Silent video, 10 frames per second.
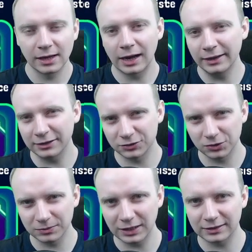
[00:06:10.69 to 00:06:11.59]
I
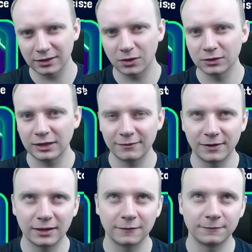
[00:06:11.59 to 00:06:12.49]
assume that on
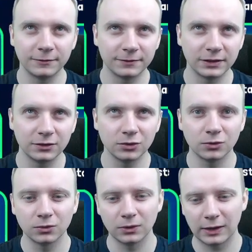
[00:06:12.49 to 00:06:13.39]
level 15
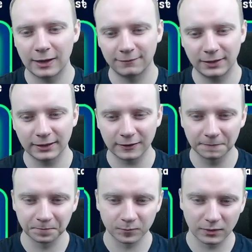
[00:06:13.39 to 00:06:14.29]
you have like
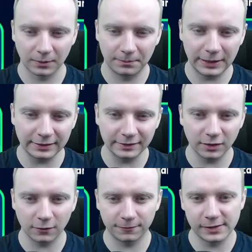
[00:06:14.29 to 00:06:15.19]
plenty
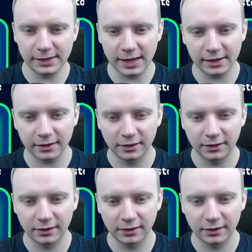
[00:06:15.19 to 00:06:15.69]
of rare